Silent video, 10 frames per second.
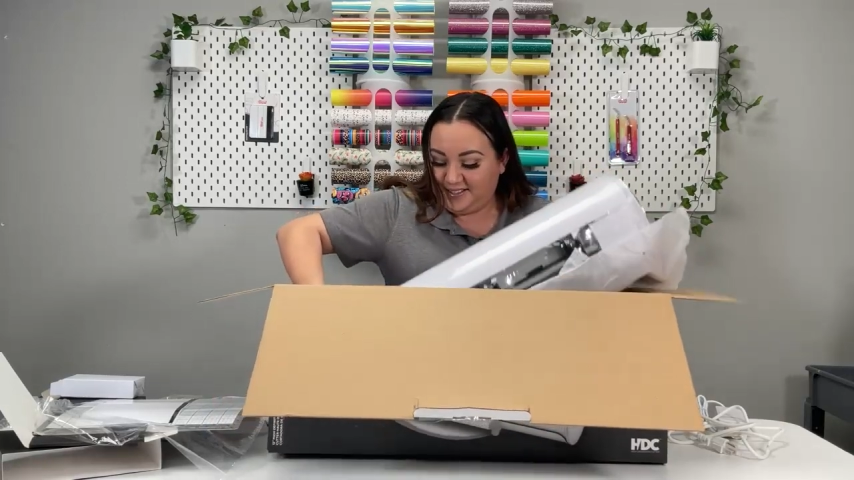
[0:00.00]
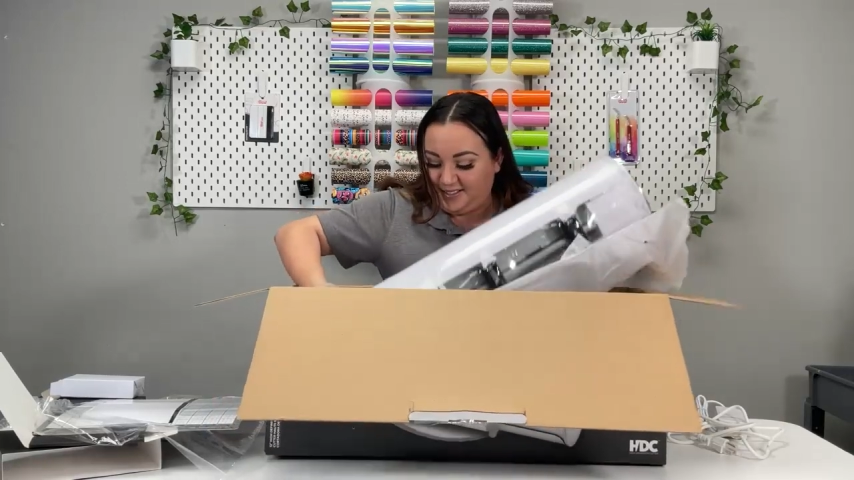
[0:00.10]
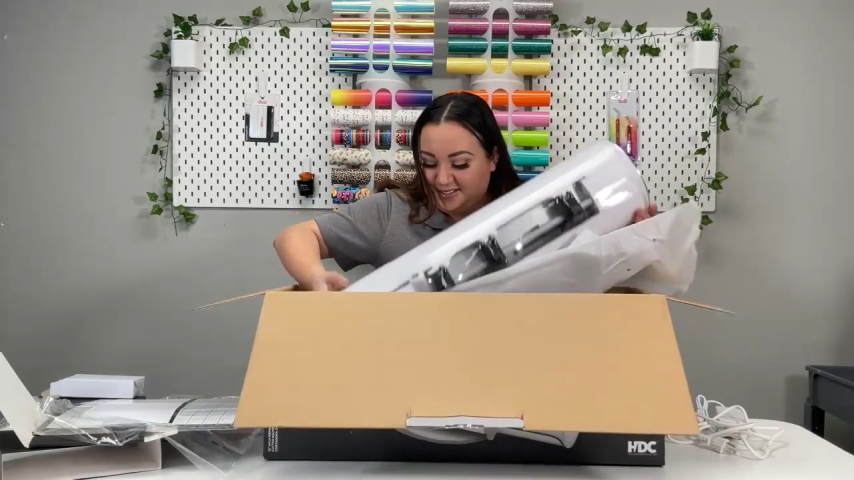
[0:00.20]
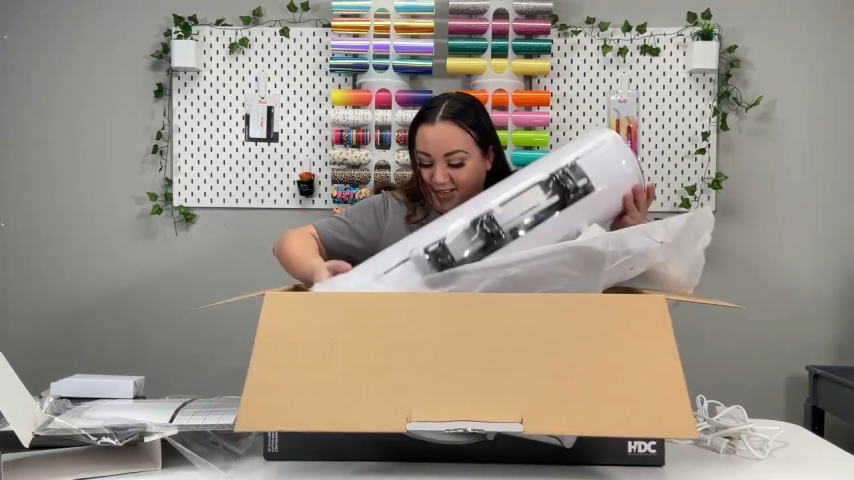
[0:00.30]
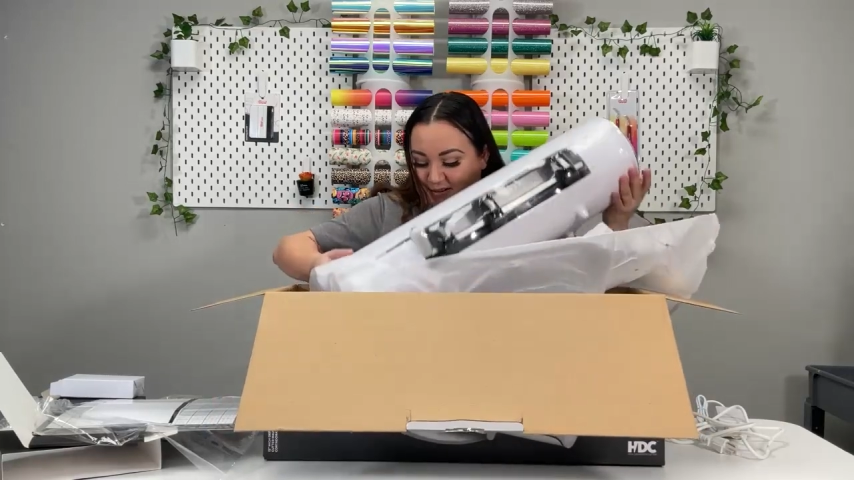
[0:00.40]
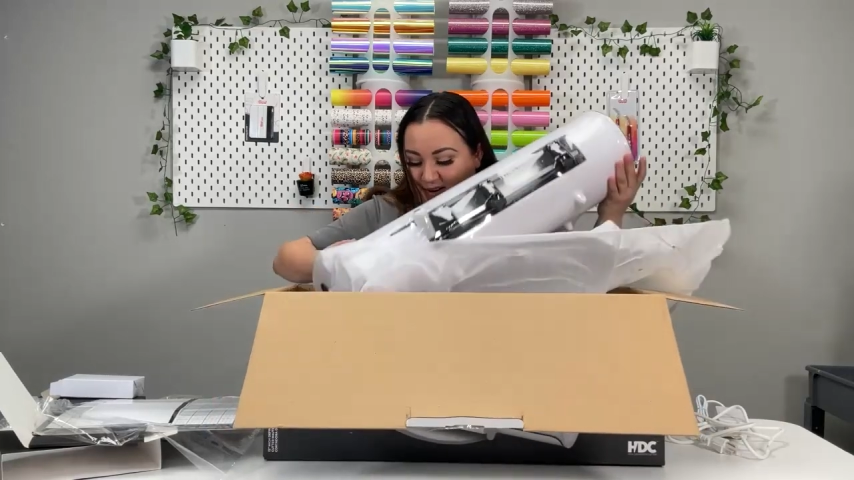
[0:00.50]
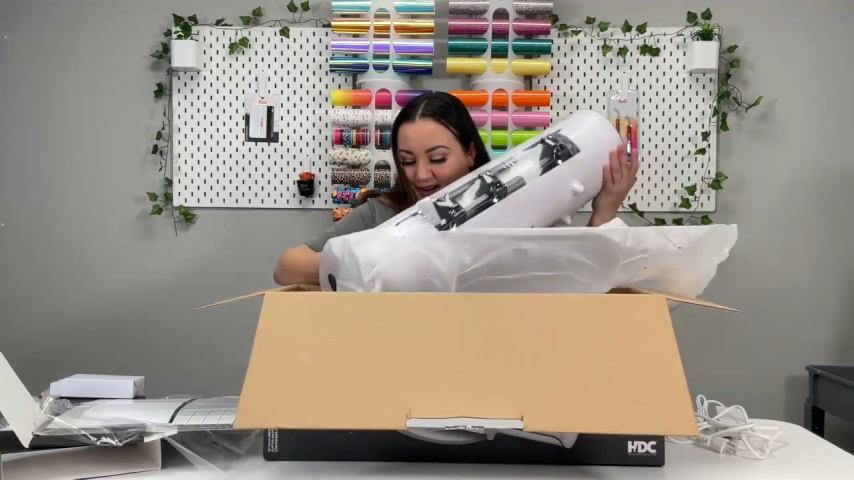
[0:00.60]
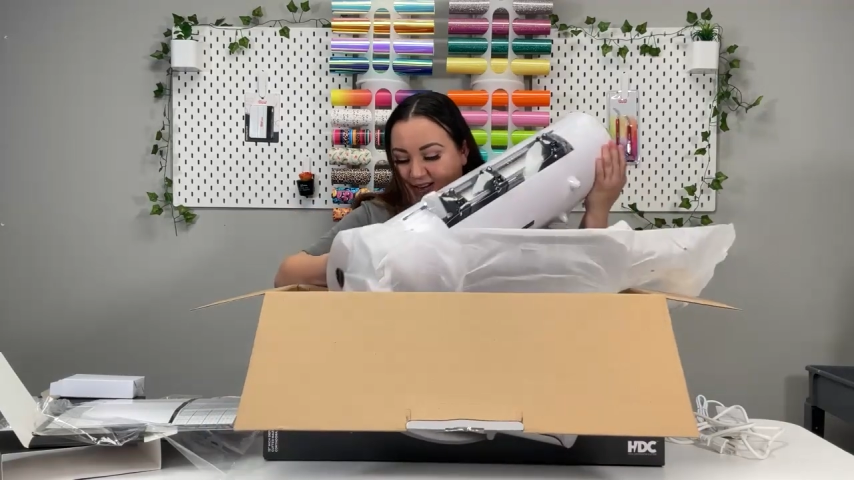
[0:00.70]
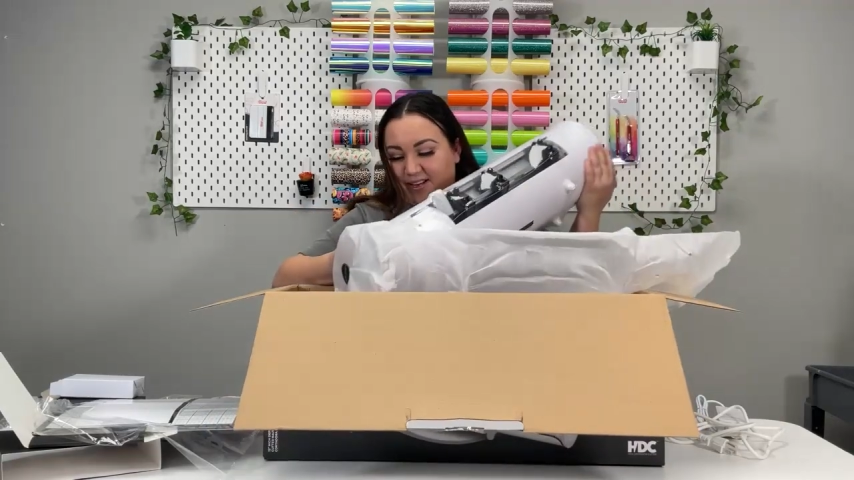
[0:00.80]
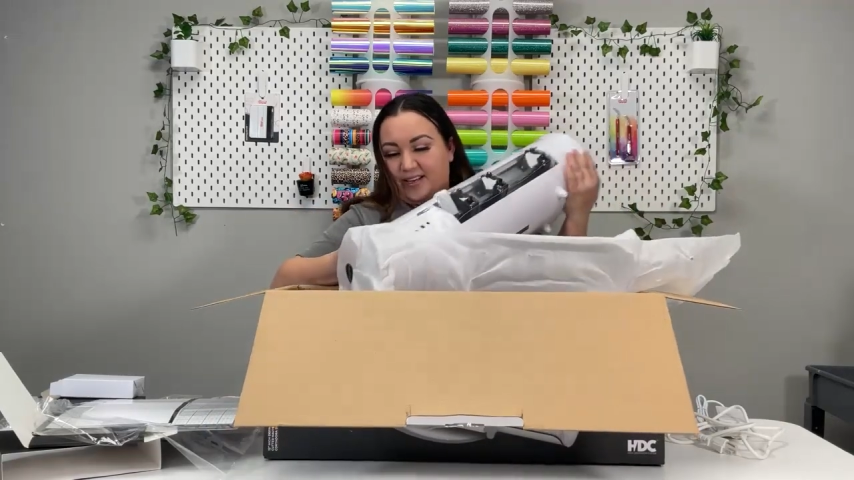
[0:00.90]
So
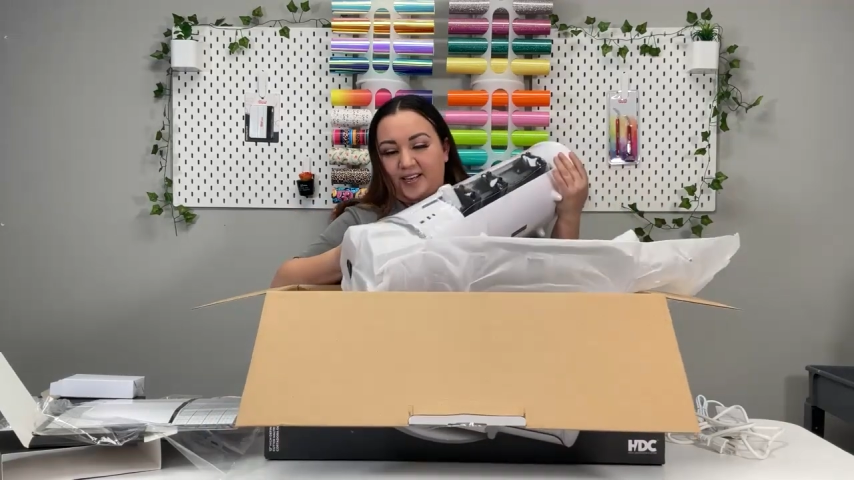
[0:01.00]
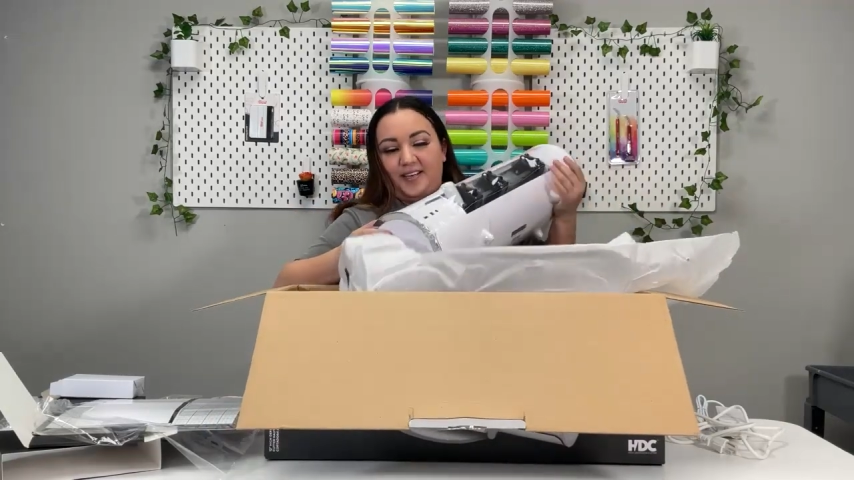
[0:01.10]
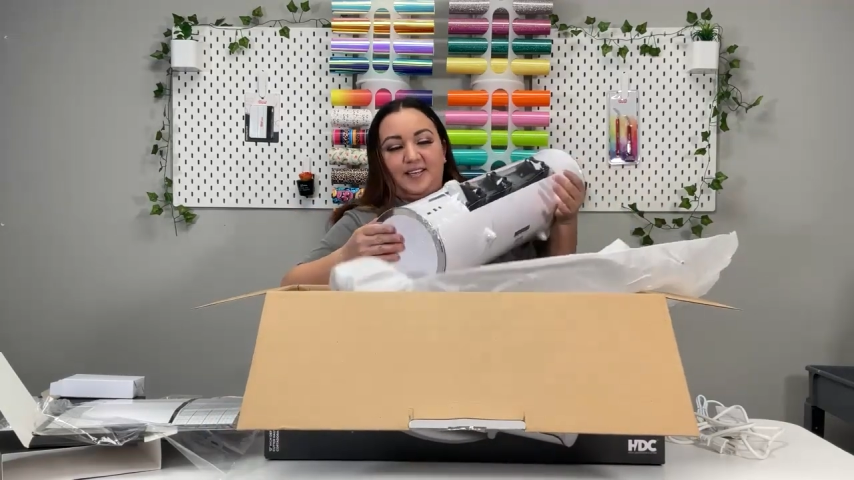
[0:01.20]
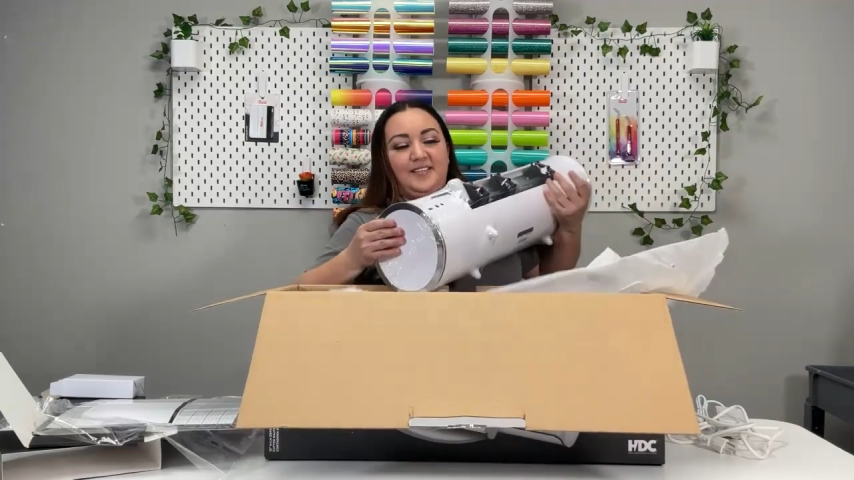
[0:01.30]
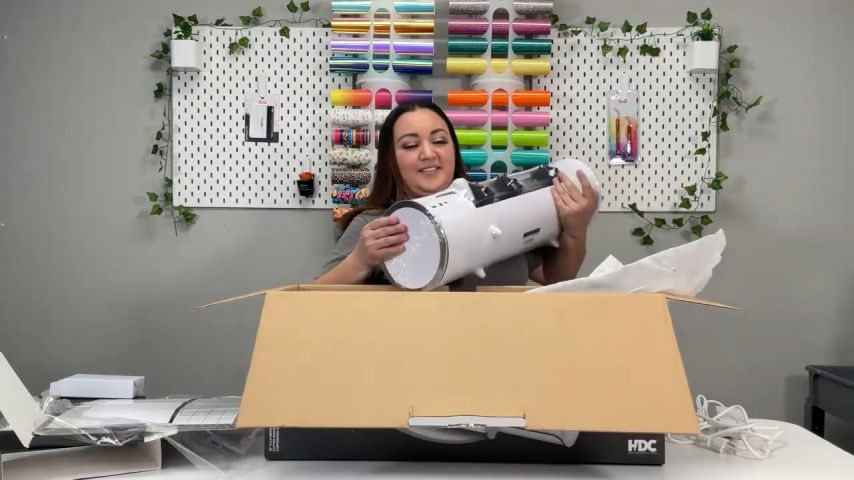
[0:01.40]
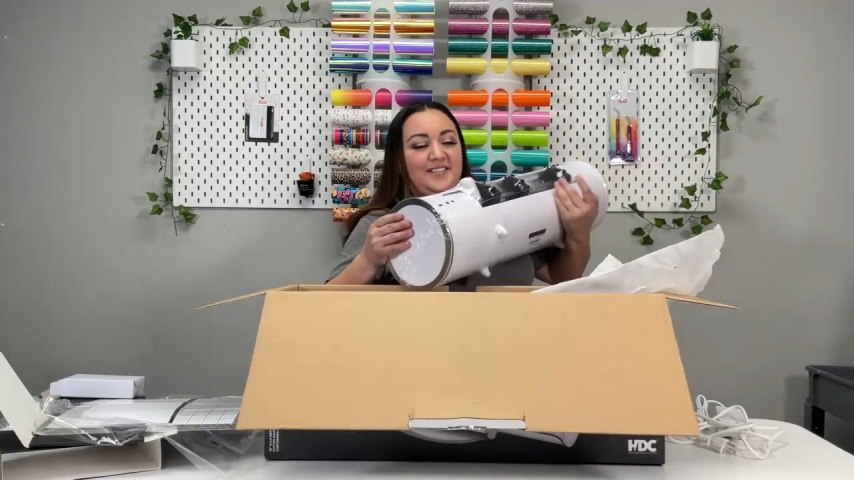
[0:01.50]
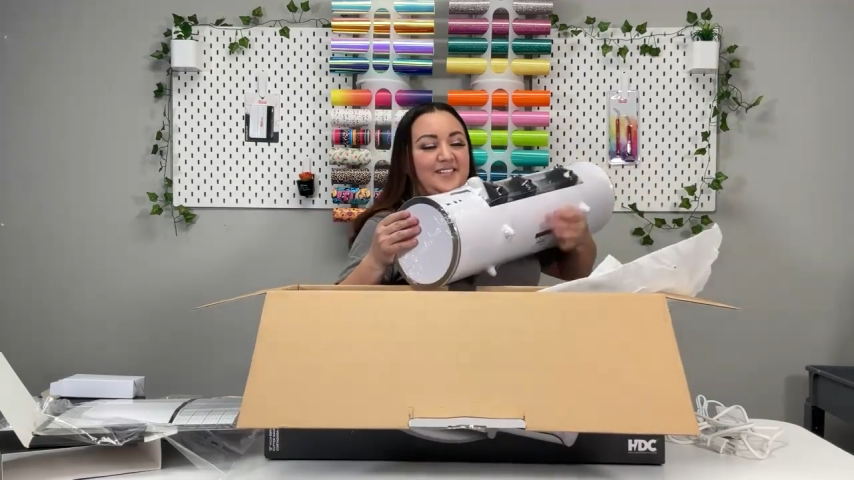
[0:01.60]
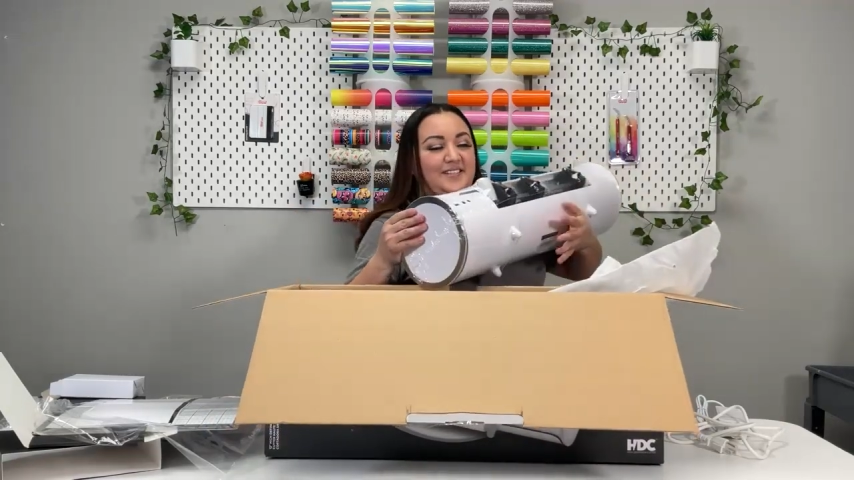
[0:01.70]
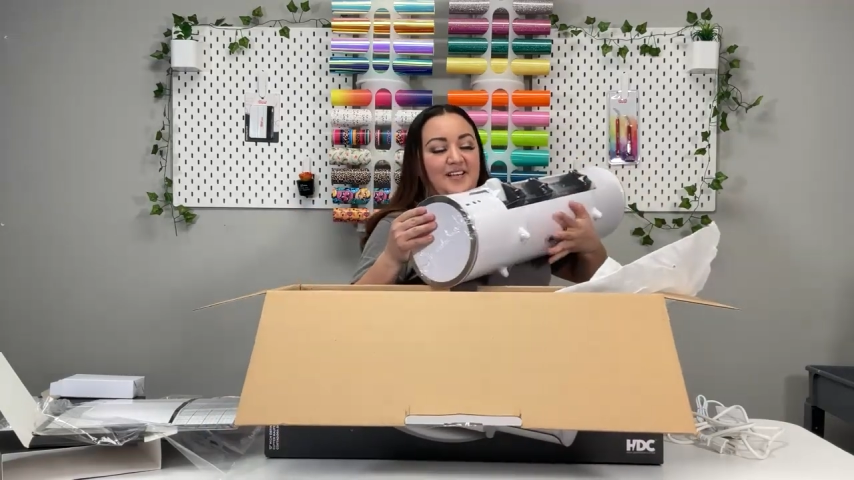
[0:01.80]
nice.